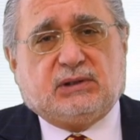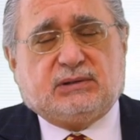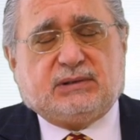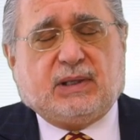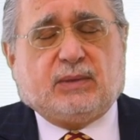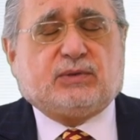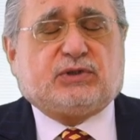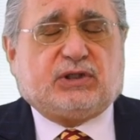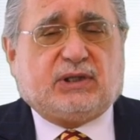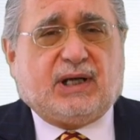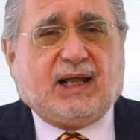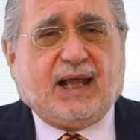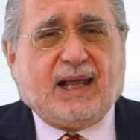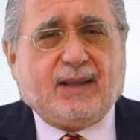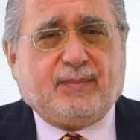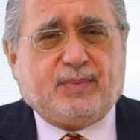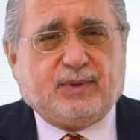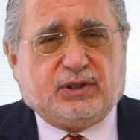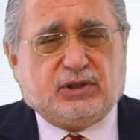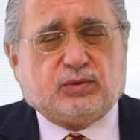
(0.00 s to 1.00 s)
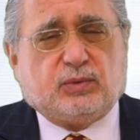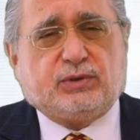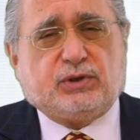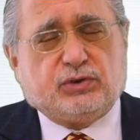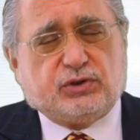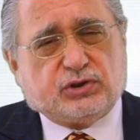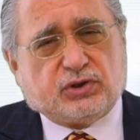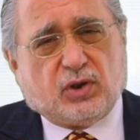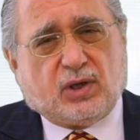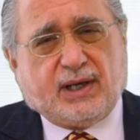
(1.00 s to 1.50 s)
Now what's going to happen is when
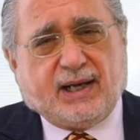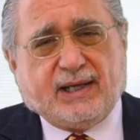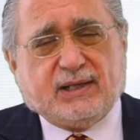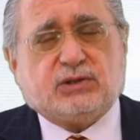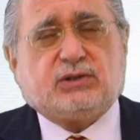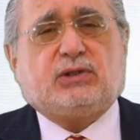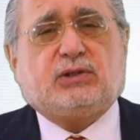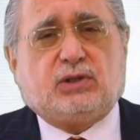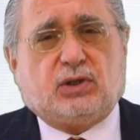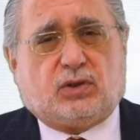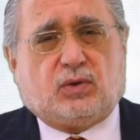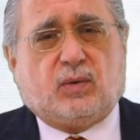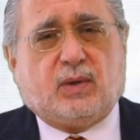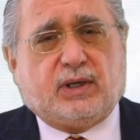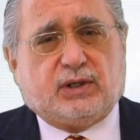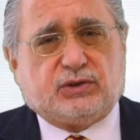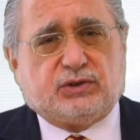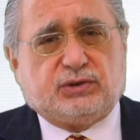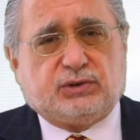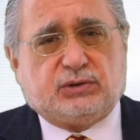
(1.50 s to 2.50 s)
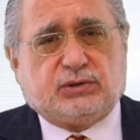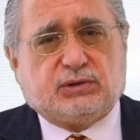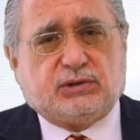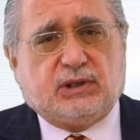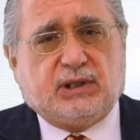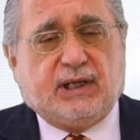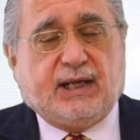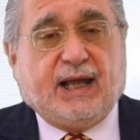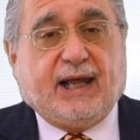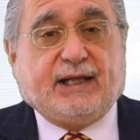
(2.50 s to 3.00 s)
you start asking your questions
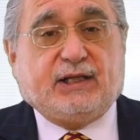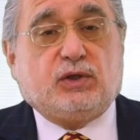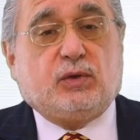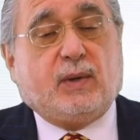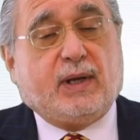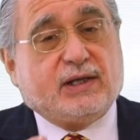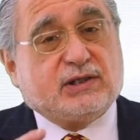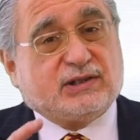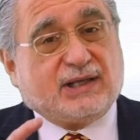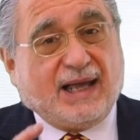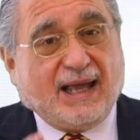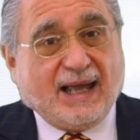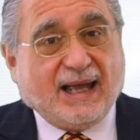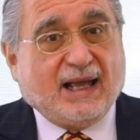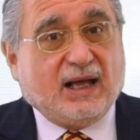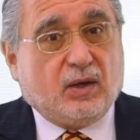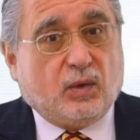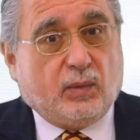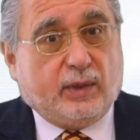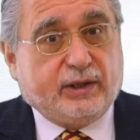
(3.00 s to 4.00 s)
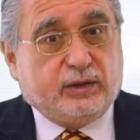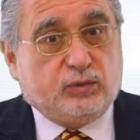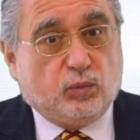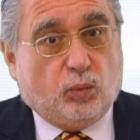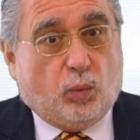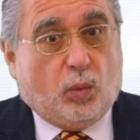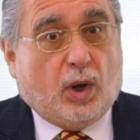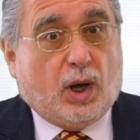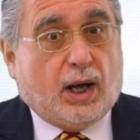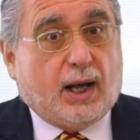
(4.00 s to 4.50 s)
and you ask how
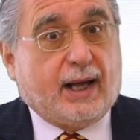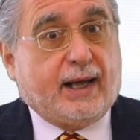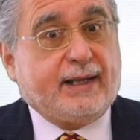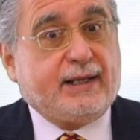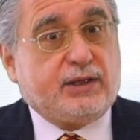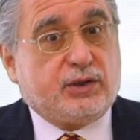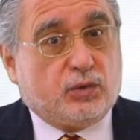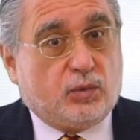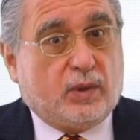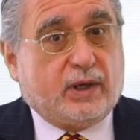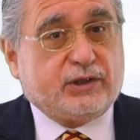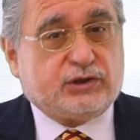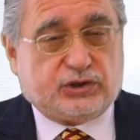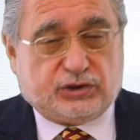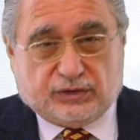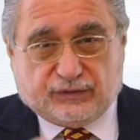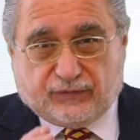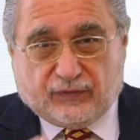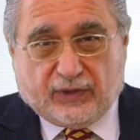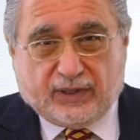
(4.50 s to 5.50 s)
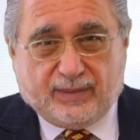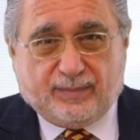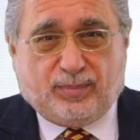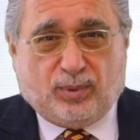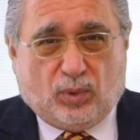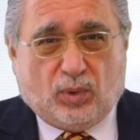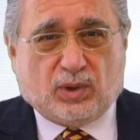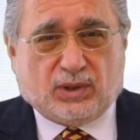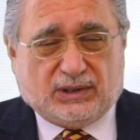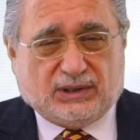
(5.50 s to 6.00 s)
and why questions, very
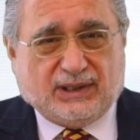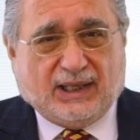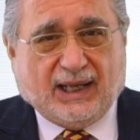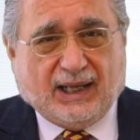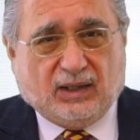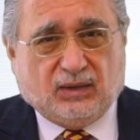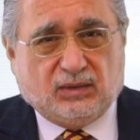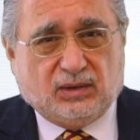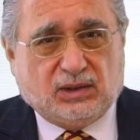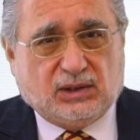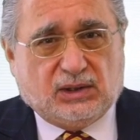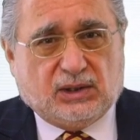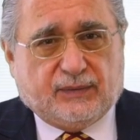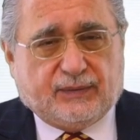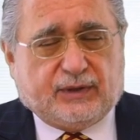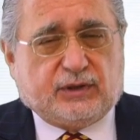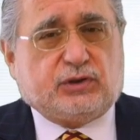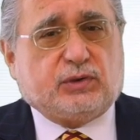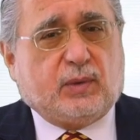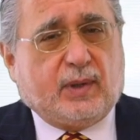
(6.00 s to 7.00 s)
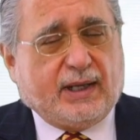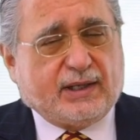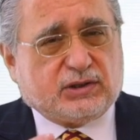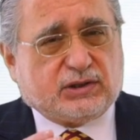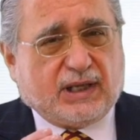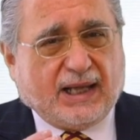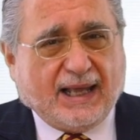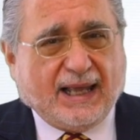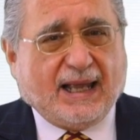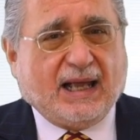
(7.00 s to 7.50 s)
important now that you
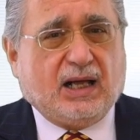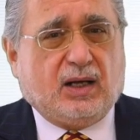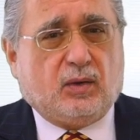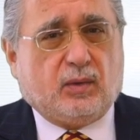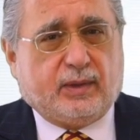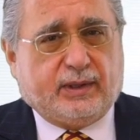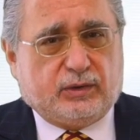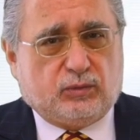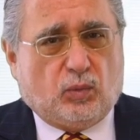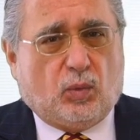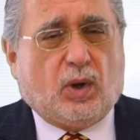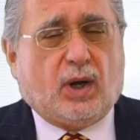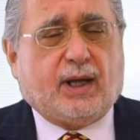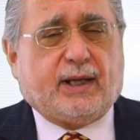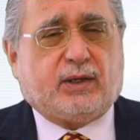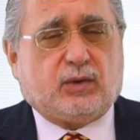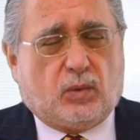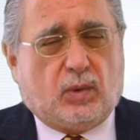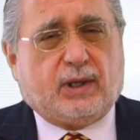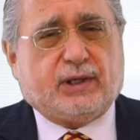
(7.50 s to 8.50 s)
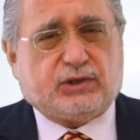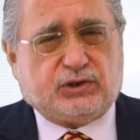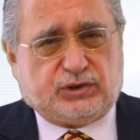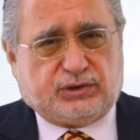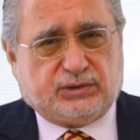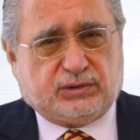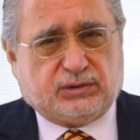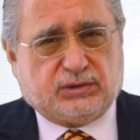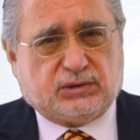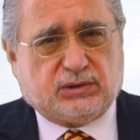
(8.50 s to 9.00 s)
ask how and why
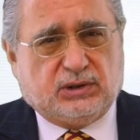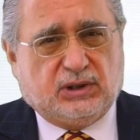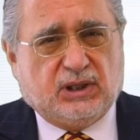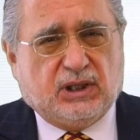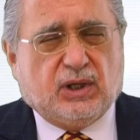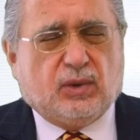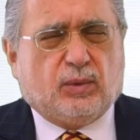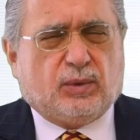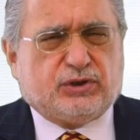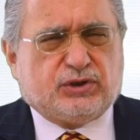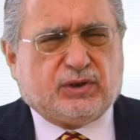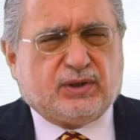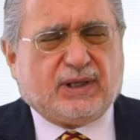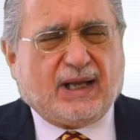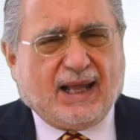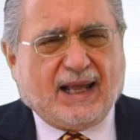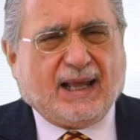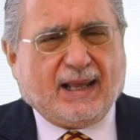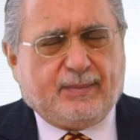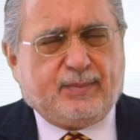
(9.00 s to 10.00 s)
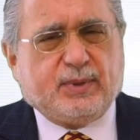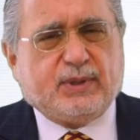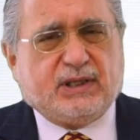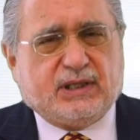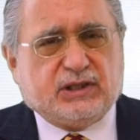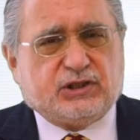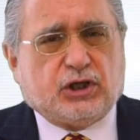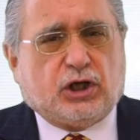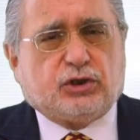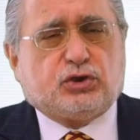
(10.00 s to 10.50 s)
questions, what's going to happen
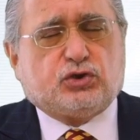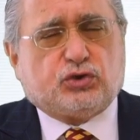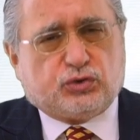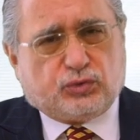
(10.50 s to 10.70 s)
is a